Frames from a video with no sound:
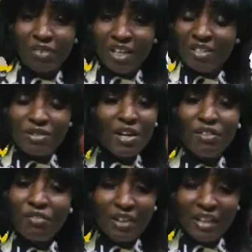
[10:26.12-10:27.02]
It's not
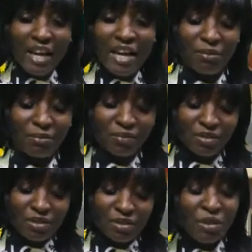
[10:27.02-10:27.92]
every time.
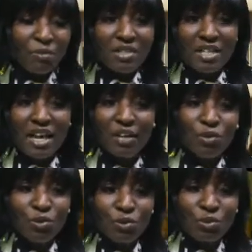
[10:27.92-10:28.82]
Sometimes
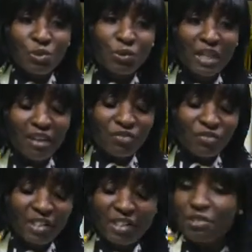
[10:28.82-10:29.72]
you do that
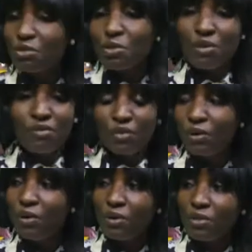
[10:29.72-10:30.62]
village stuff for
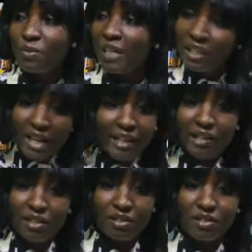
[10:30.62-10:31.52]
your husband. They
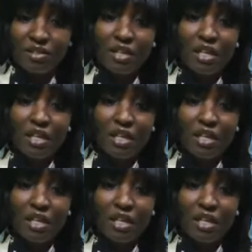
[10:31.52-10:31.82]
like it.